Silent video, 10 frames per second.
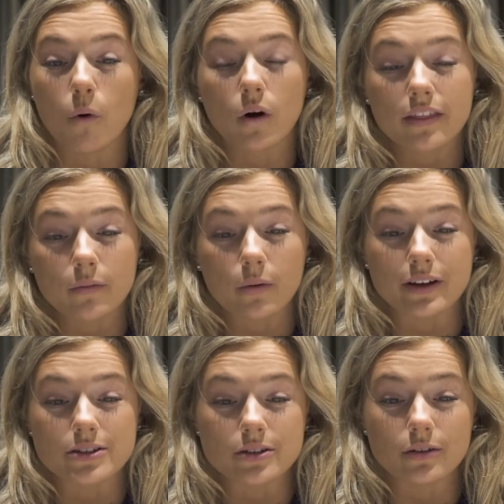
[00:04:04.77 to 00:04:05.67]
more than what
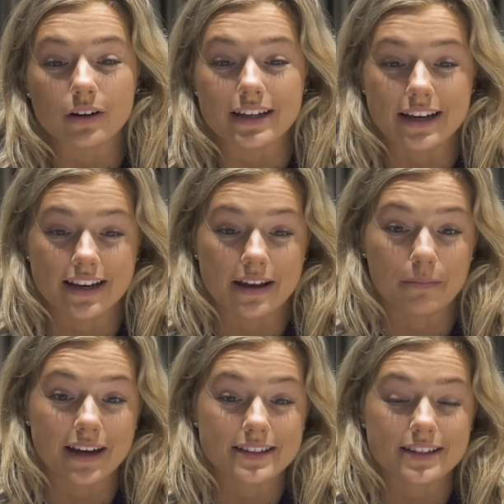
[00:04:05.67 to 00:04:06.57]
we do on a day-to-day
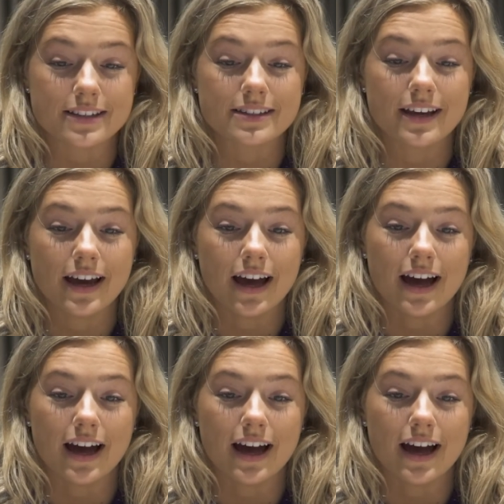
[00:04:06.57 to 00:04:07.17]
basis.